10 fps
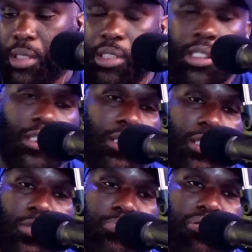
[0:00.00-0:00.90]
This
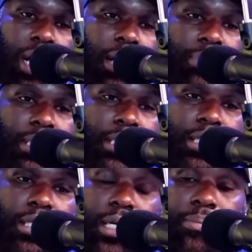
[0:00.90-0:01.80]
is
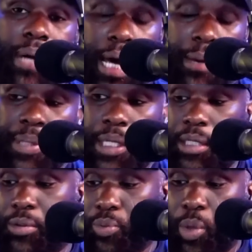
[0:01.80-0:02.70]
probably, in my
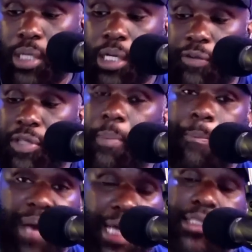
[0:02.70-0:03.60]
opinion, one of the
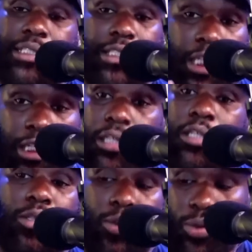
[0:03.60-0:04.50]
best
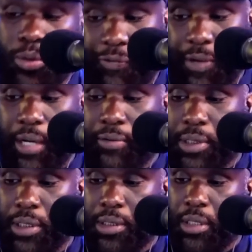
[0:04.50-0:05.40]
singular oud
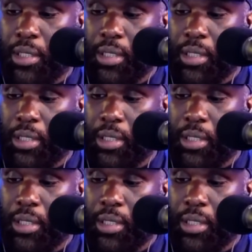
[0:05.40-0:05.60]
fragrances